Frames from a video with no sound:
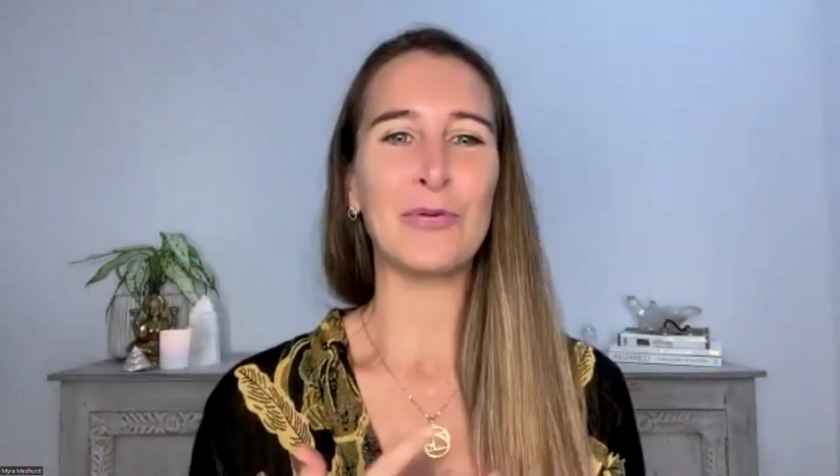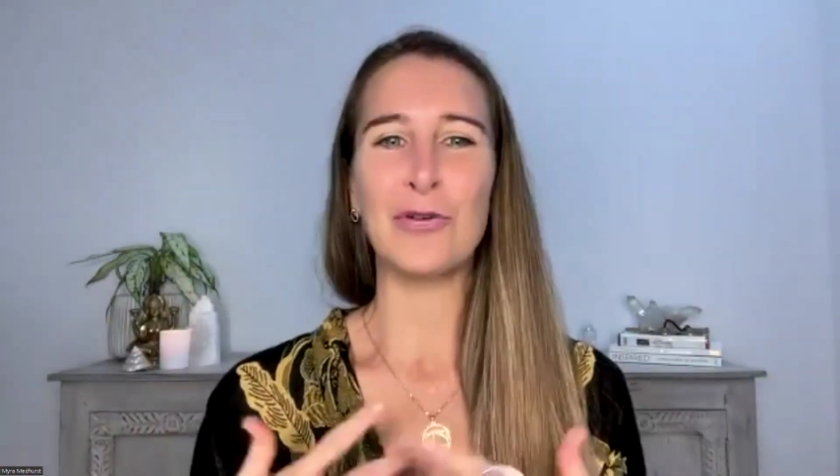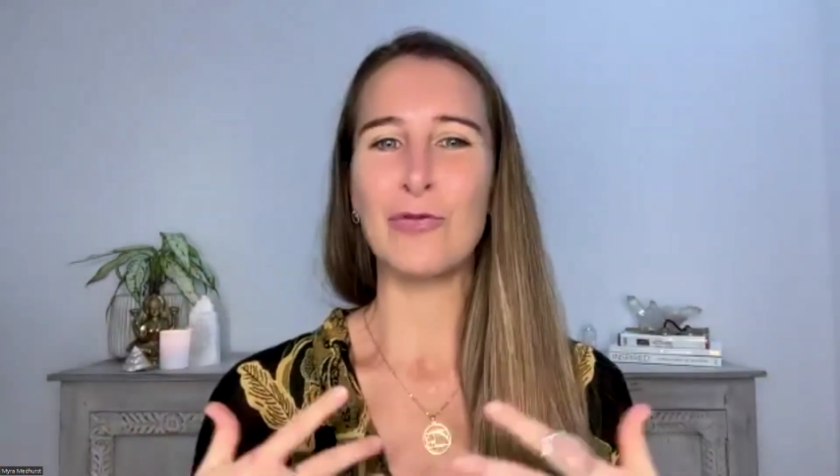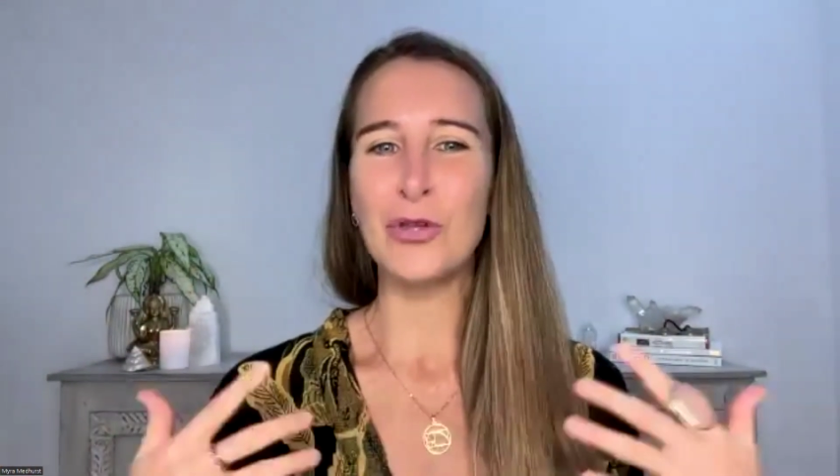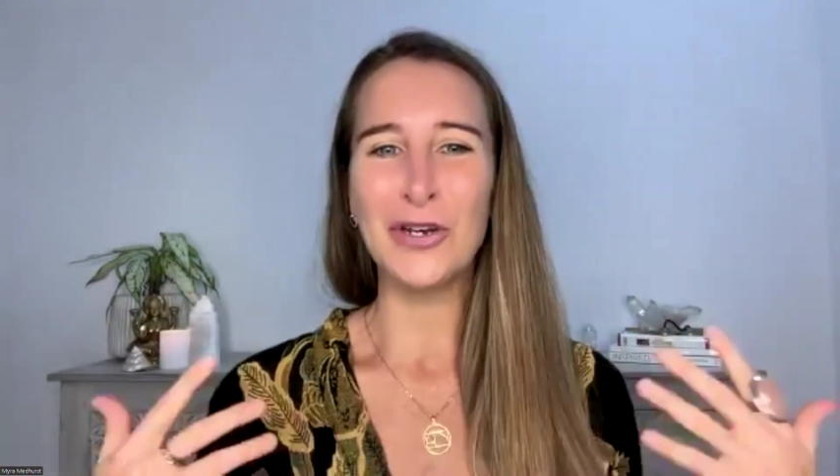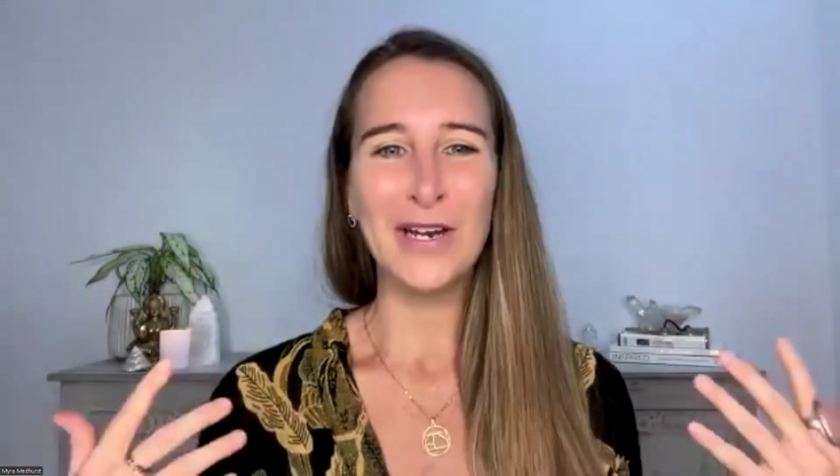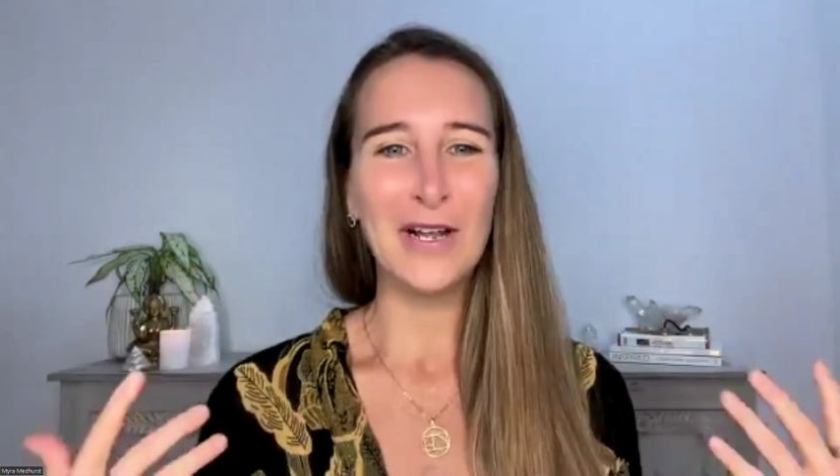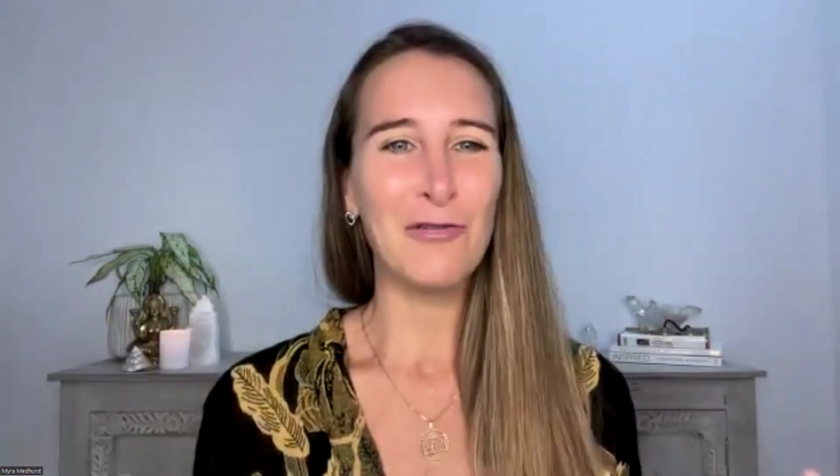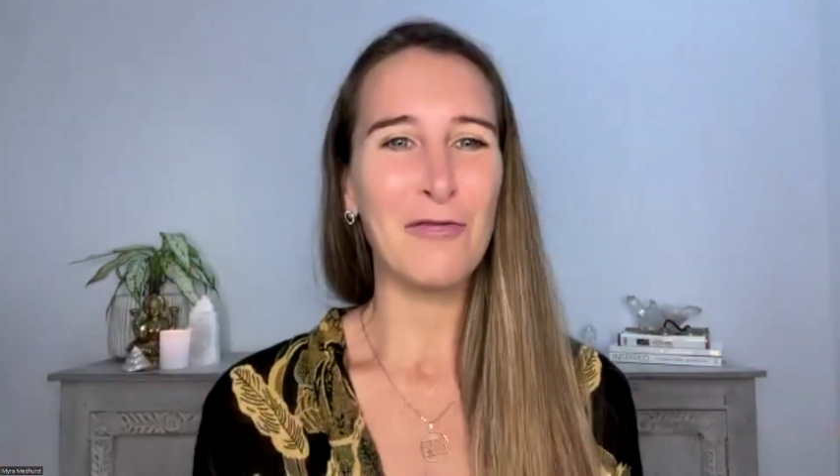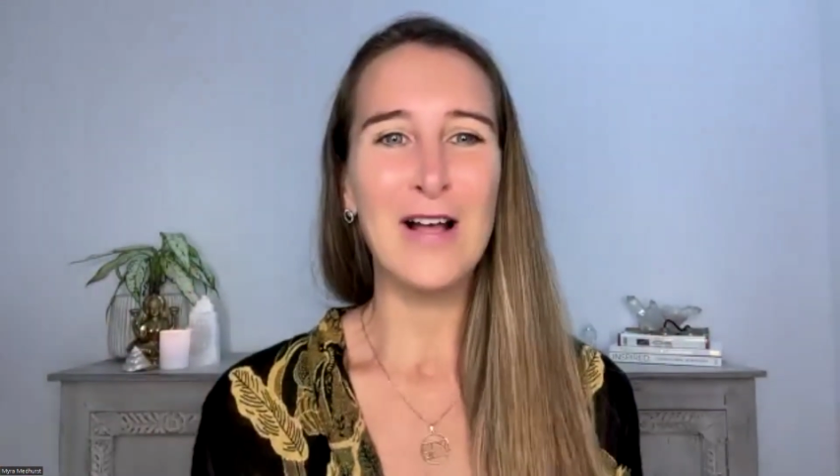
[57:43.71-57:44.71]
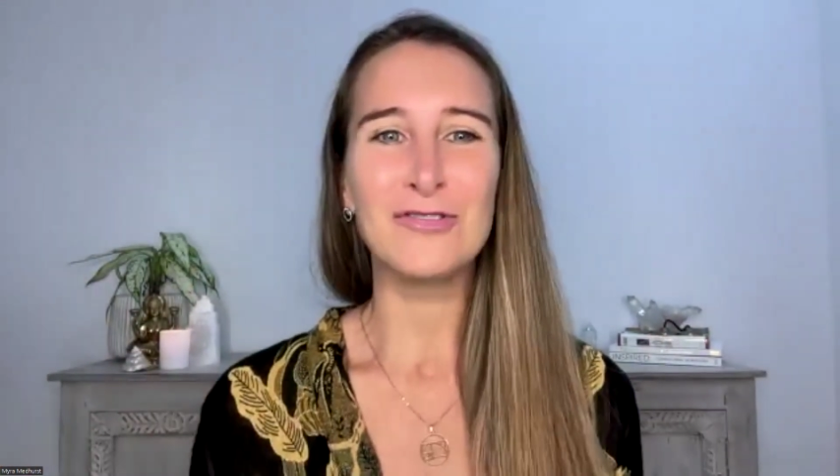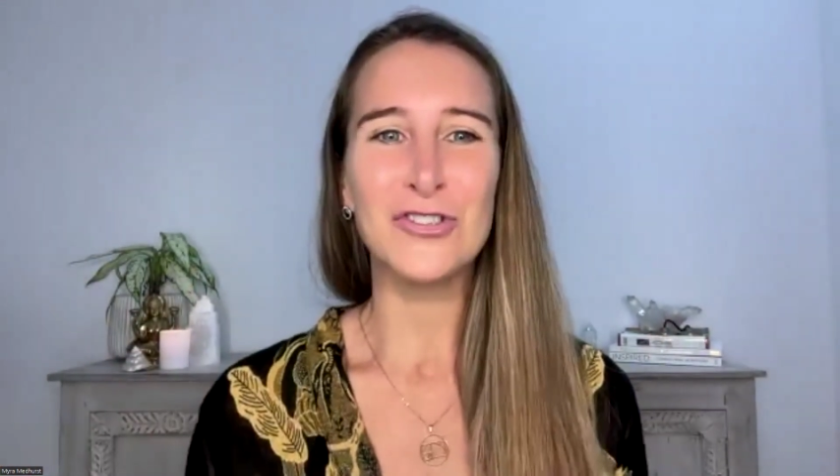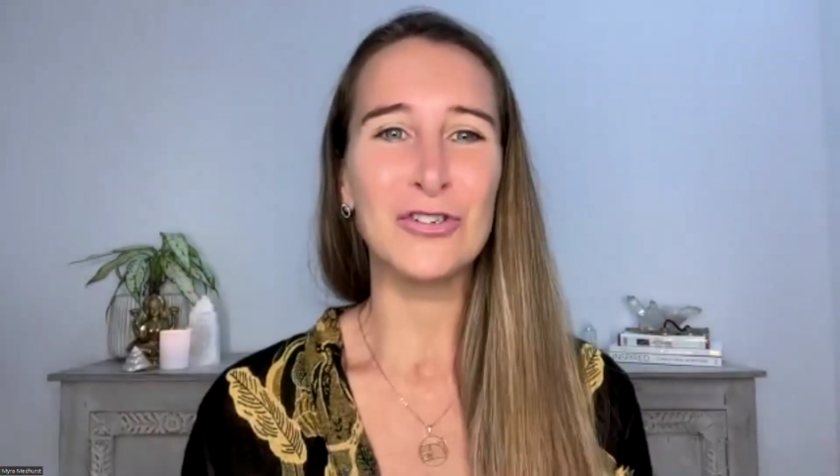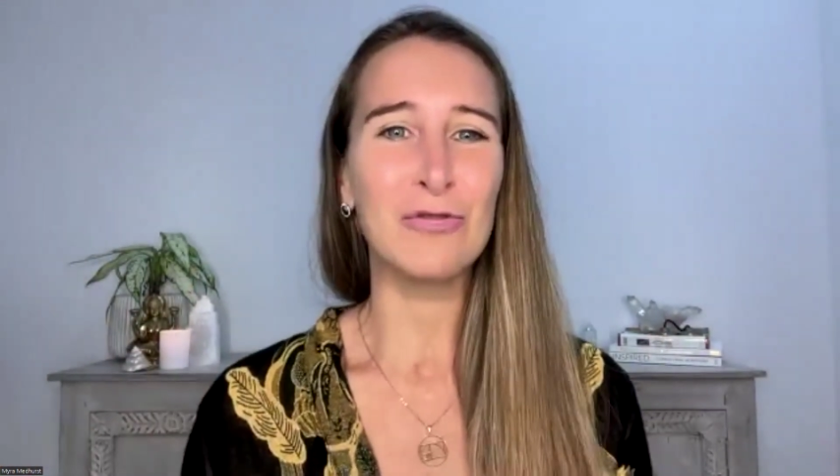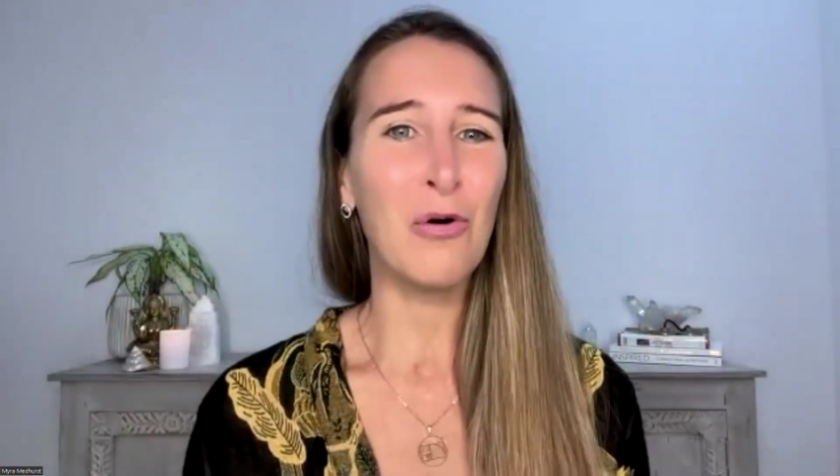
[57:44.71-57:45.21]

community around you,